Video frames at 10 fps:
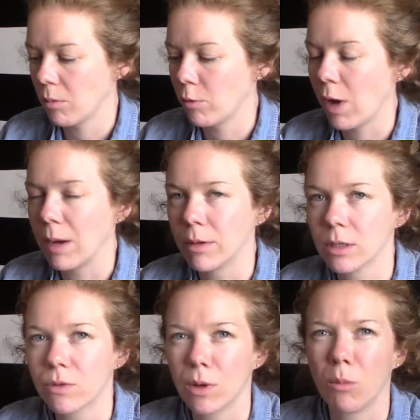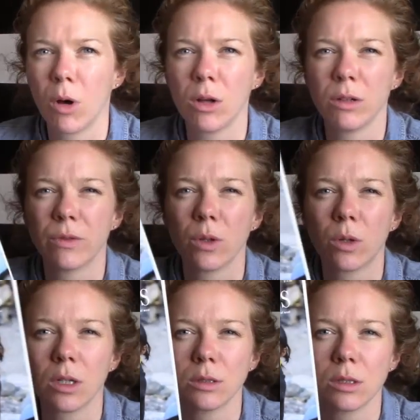fibers from all over the
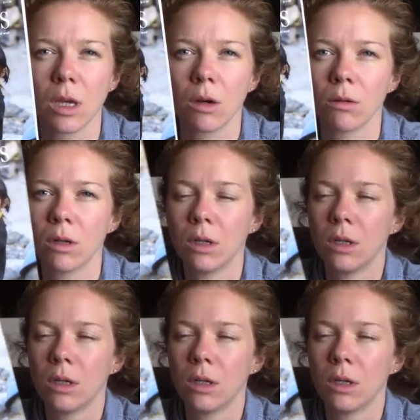world. So